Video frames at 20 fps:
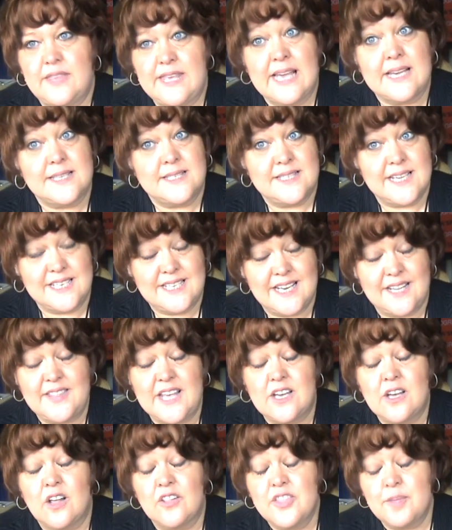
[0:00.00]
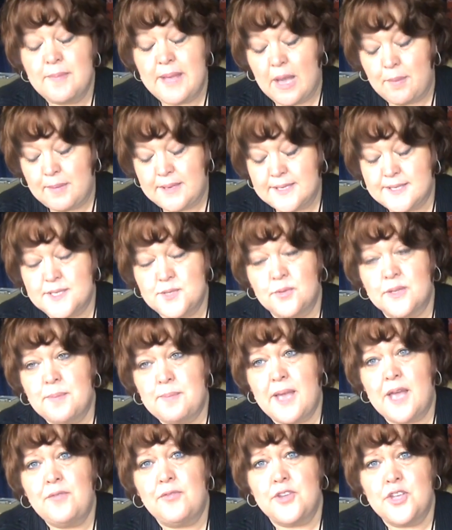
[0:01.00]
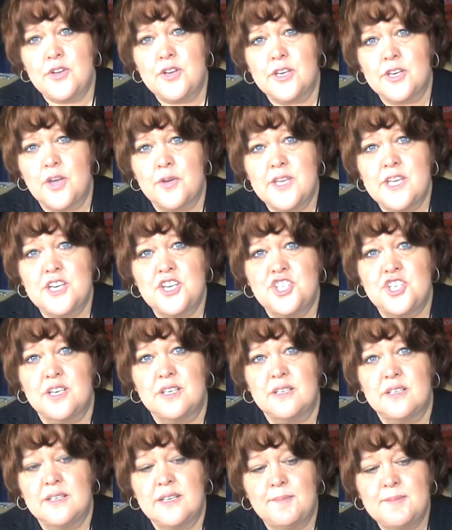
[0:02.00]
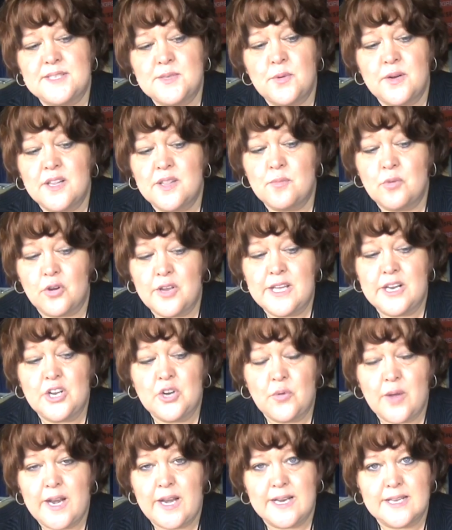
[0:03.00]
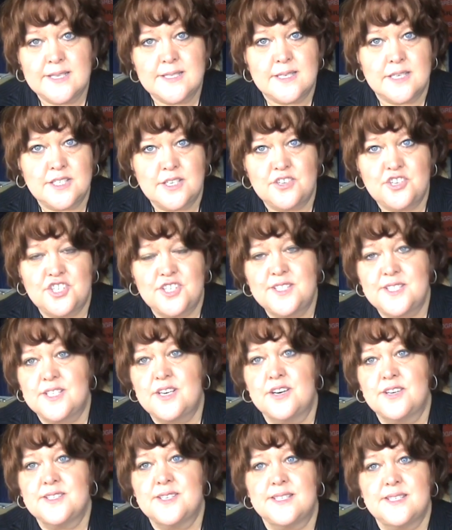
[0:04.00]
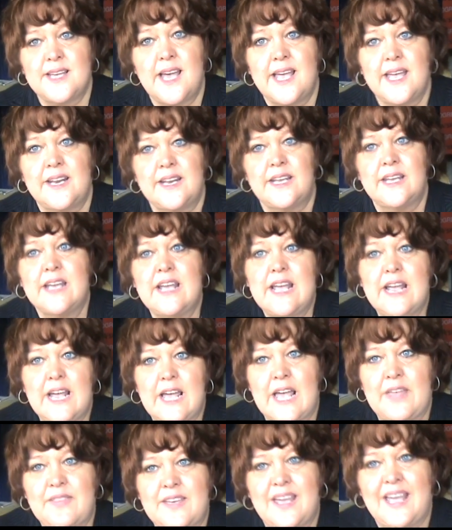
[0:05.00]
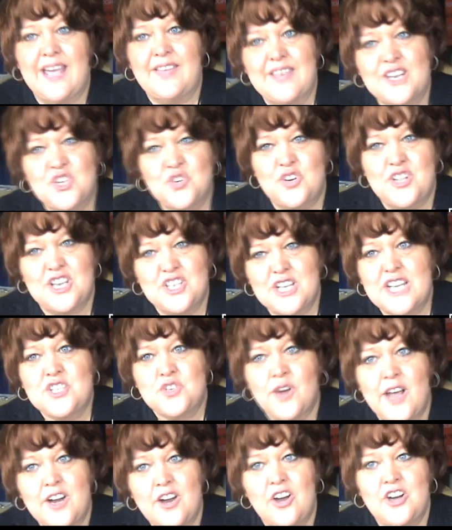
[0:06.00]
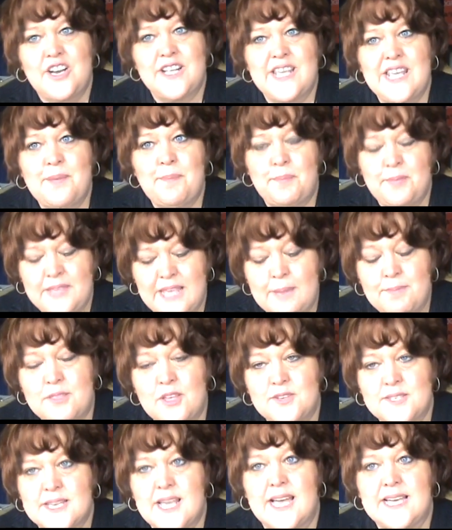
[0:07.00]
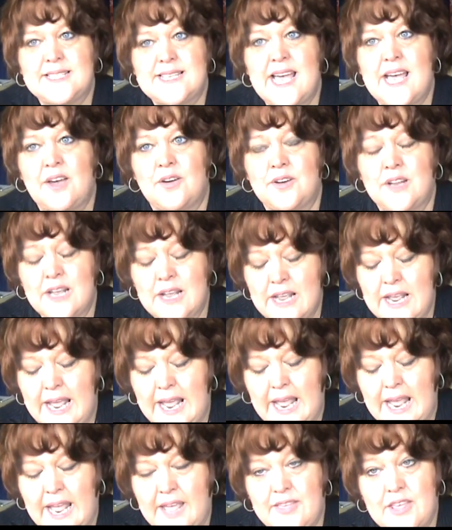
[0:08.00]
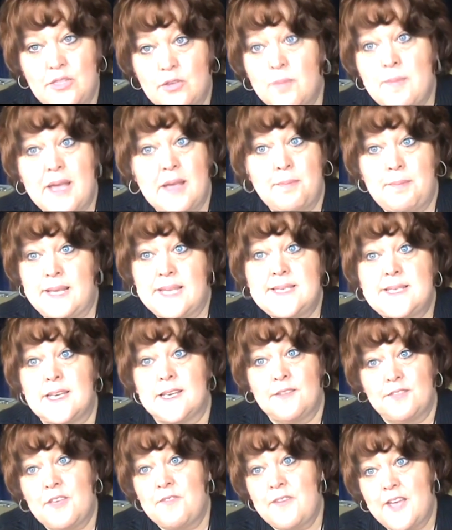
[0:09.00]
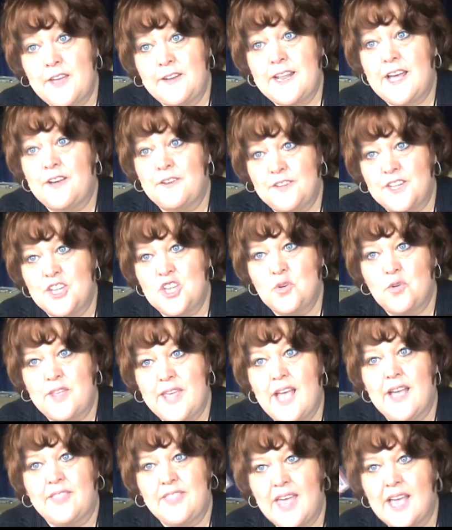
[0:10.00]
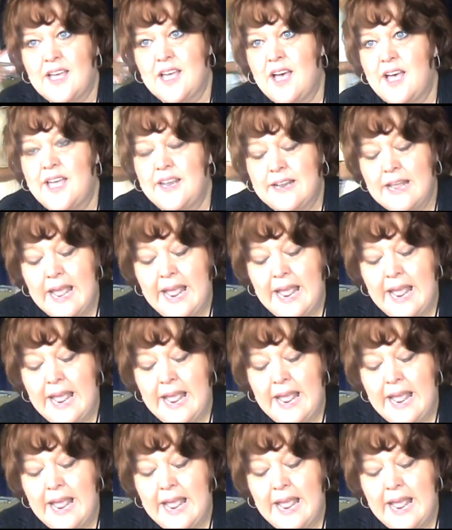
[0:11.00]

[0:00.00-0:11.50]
Yes, they did. They called them out because it's really bad for unit cohesion. It's one of the more integrated institutions in our society, and they tried hard to keep those guys out, and they threw them out in basic if they found out that you were that kind.